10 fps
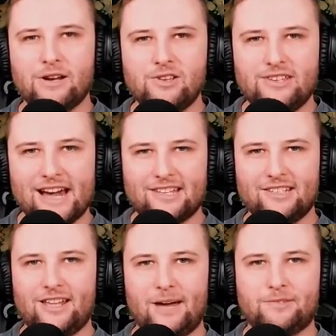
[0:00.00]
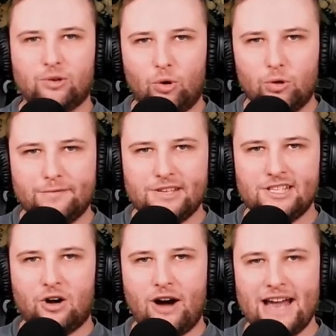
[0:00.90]
When you calculate up to all of
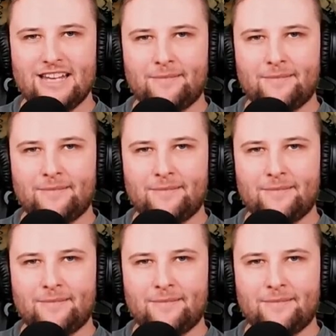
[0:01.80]
these high